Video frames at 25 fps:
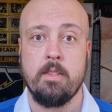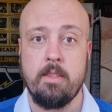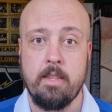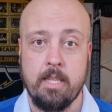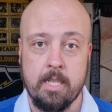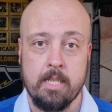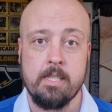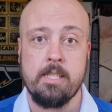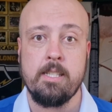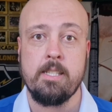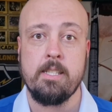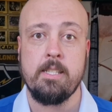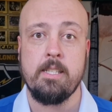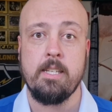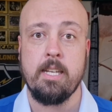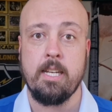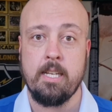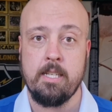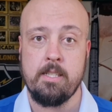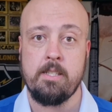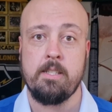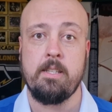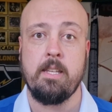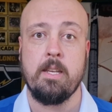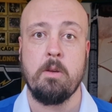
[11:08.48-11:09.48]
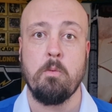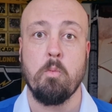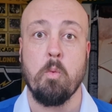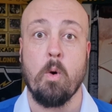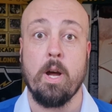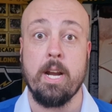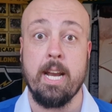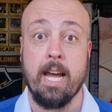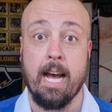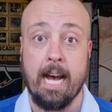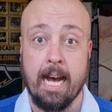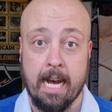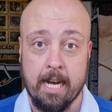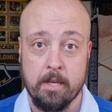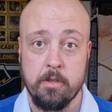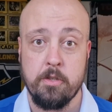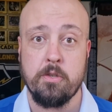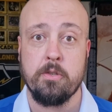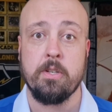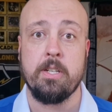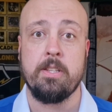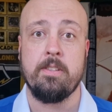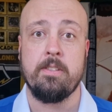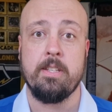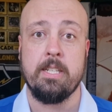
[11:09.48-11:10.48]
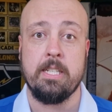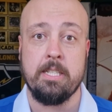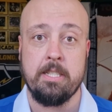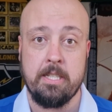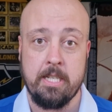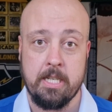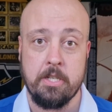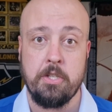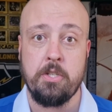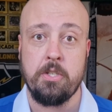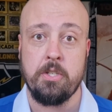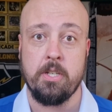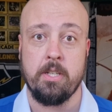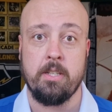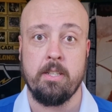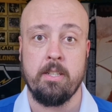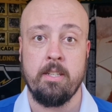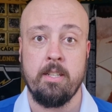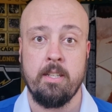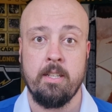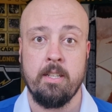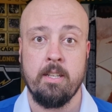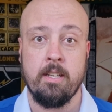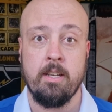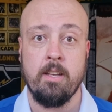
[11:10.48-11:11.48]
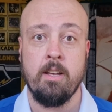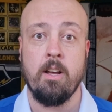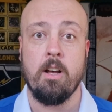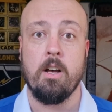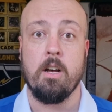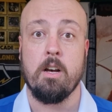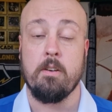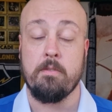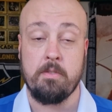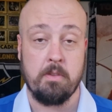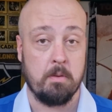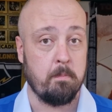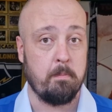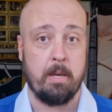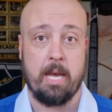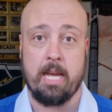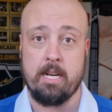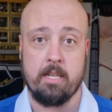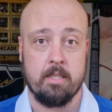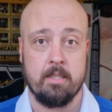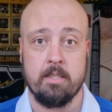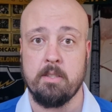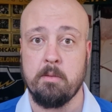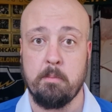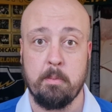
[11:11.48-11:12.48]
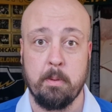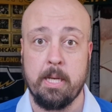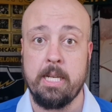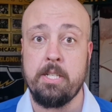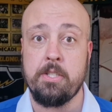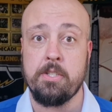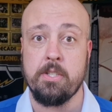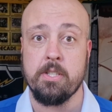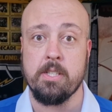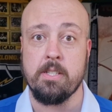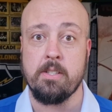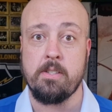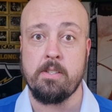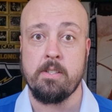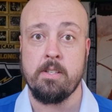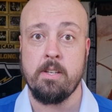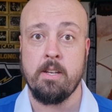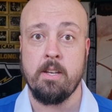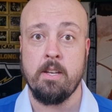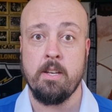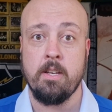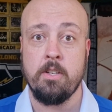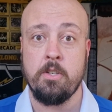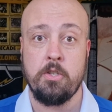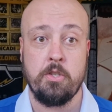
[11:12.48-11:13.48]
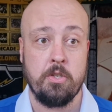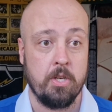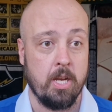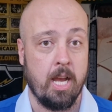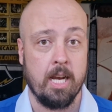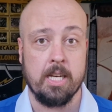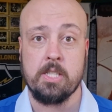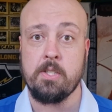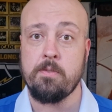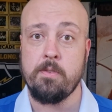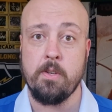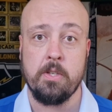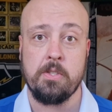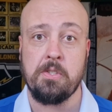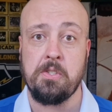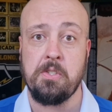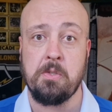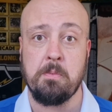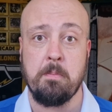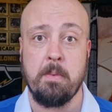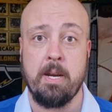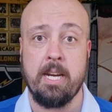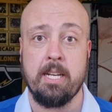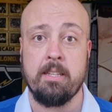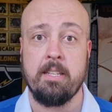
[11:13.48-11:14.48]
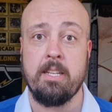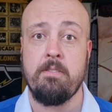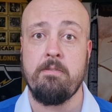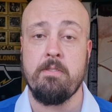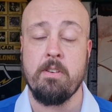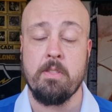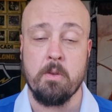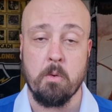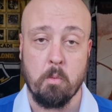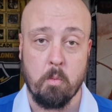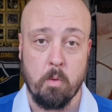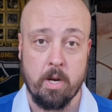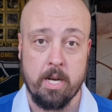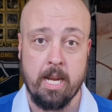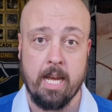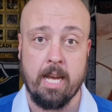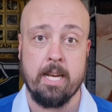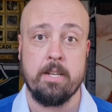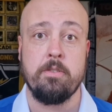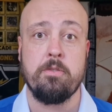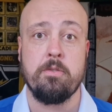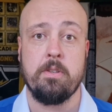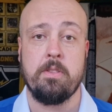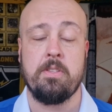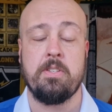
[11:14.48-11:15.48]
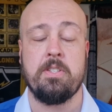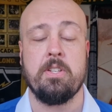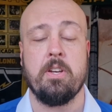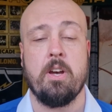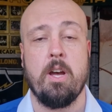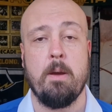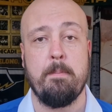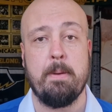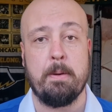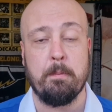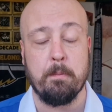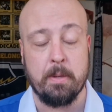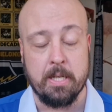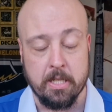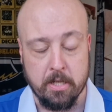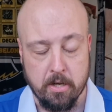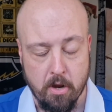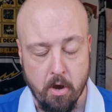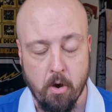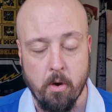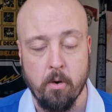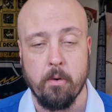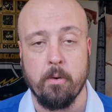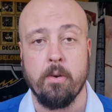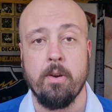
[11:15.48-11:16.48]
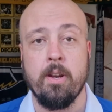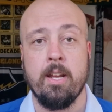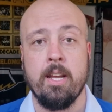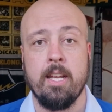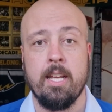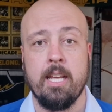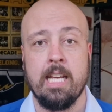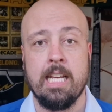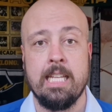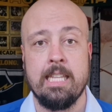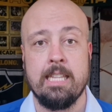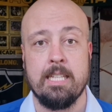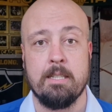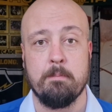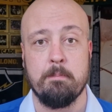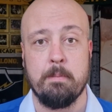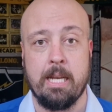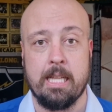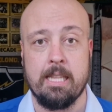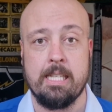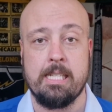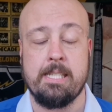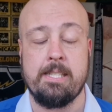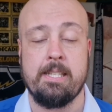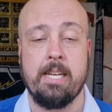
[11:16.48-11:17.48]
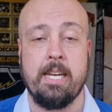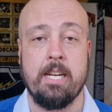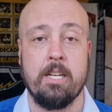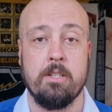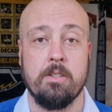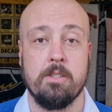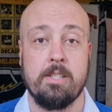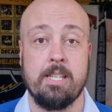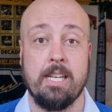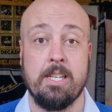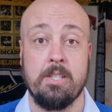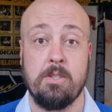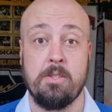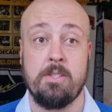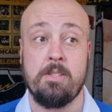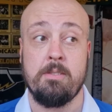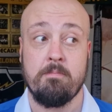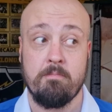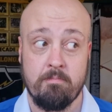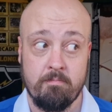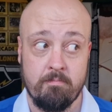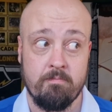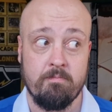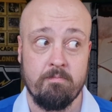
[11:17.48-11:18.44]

this is the 100th edition of the Battle of the Beaches. Sharks versus Manly for the 100th time, and we know that Manly Sea Eagles has